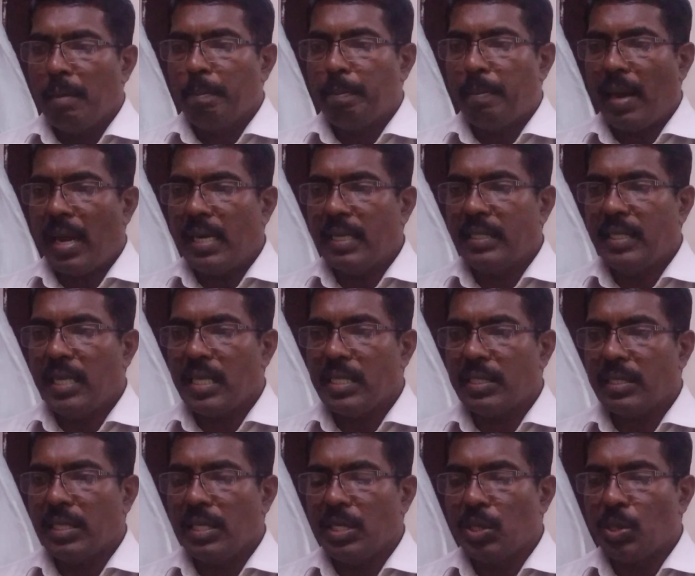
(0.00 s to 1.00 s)

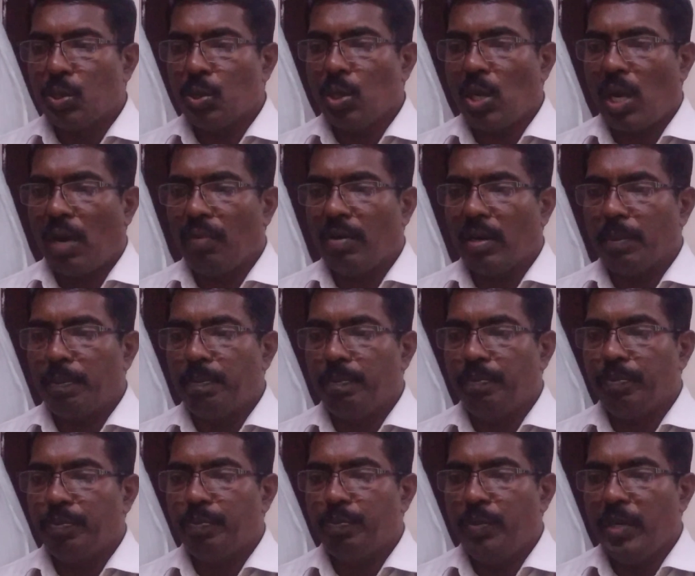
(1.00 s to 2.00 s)
barges into our
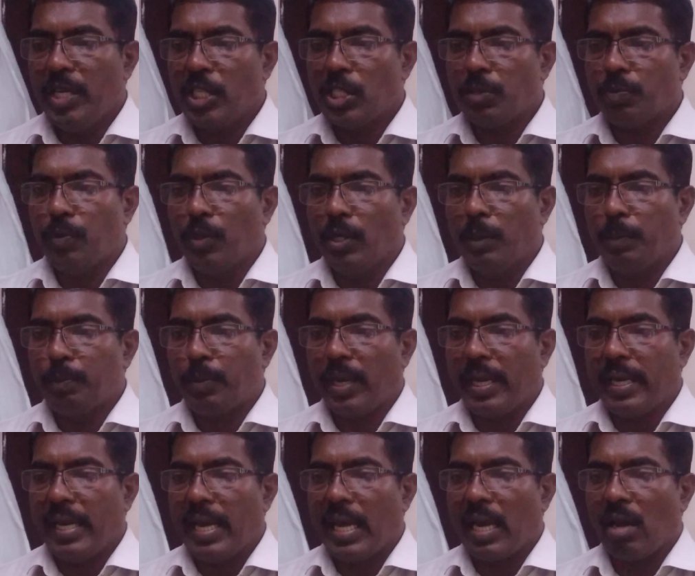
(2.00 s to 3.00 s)
peaceful
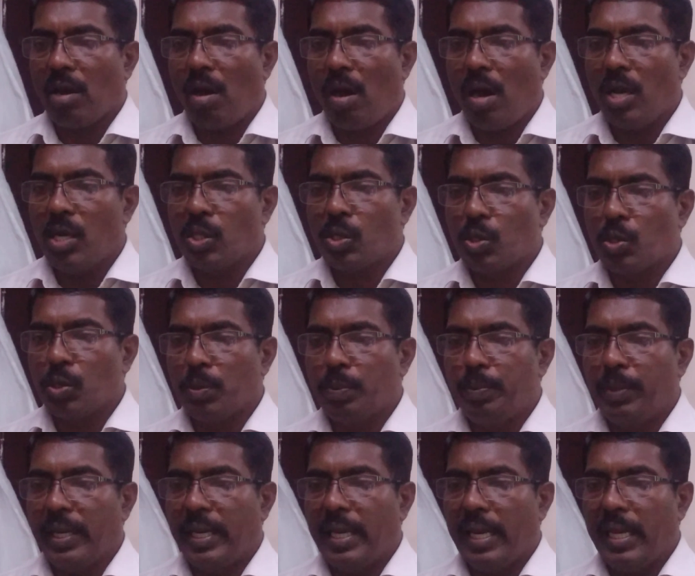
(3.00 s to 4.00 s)
prayer hall to
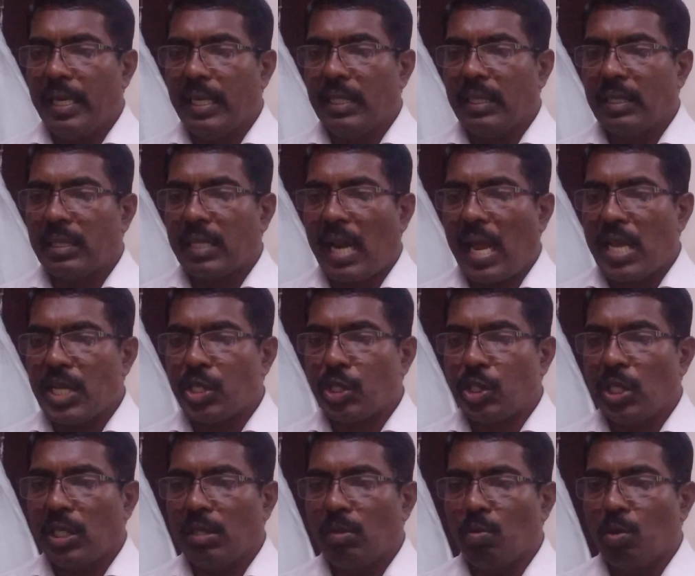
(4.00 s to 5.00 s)
begin
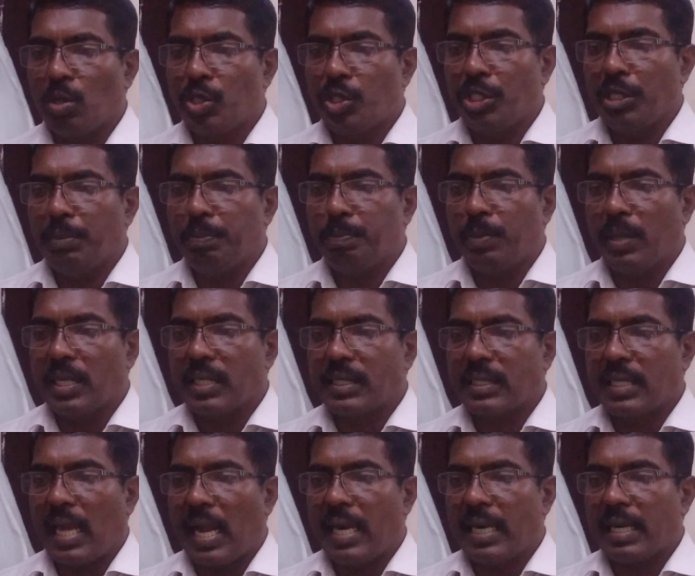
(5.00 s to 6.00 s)
thrashing
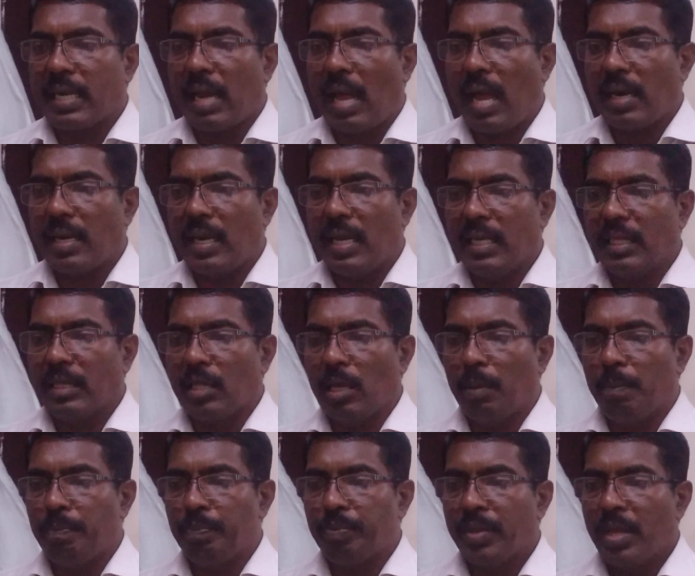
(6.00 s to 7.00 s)
worshippers and dragging
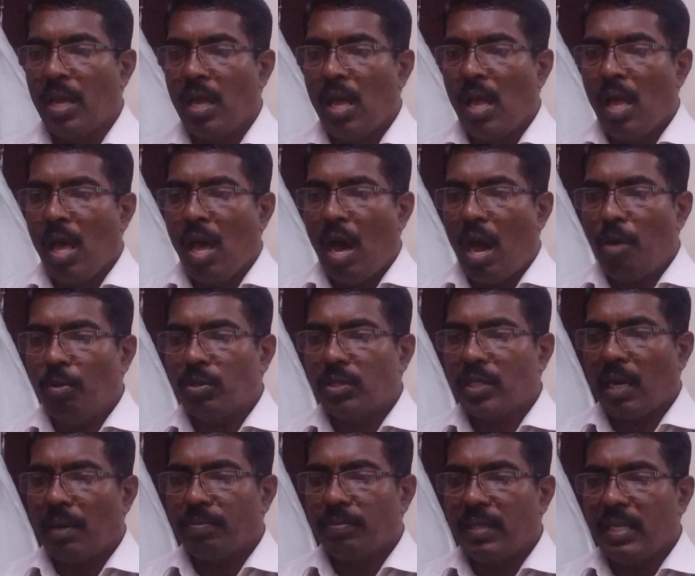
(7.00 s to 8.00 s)
them
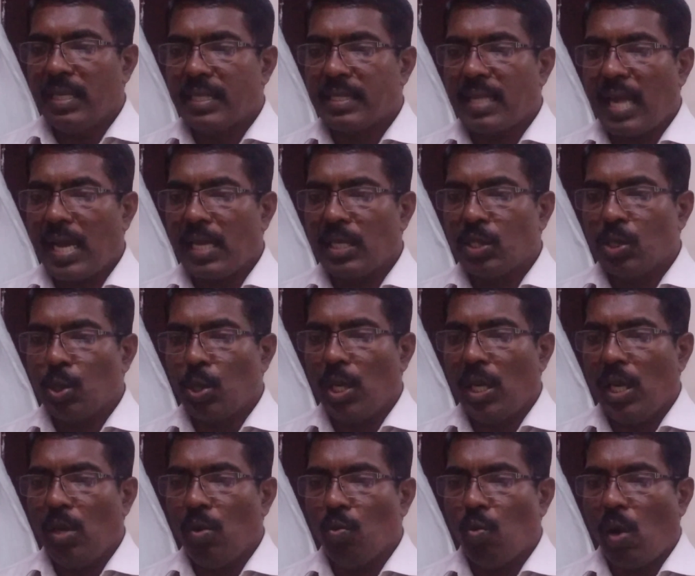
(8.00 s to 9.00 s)
out of the
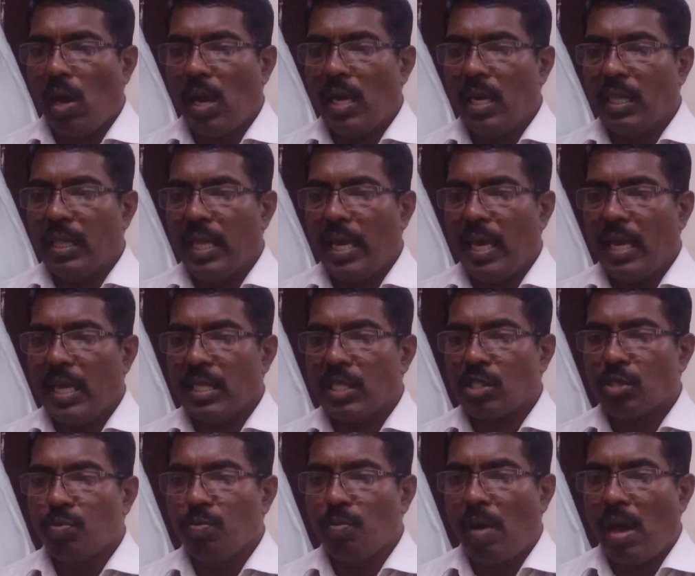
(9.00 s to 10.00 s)
sanctuary while they
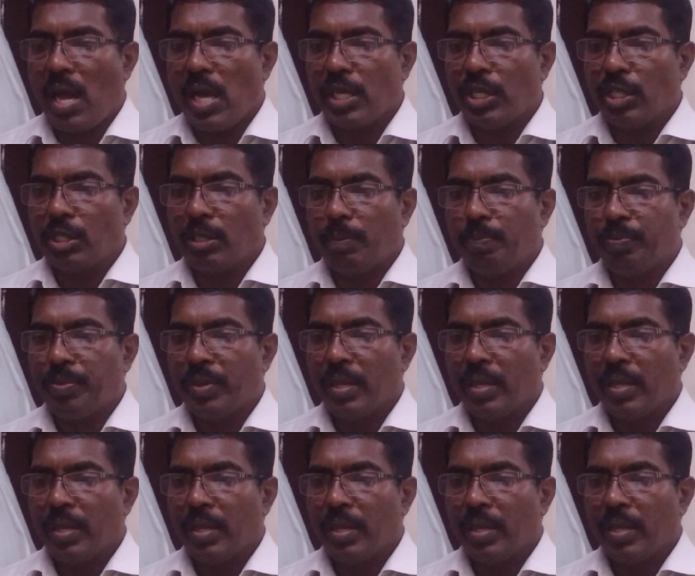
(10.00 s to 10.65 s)
smash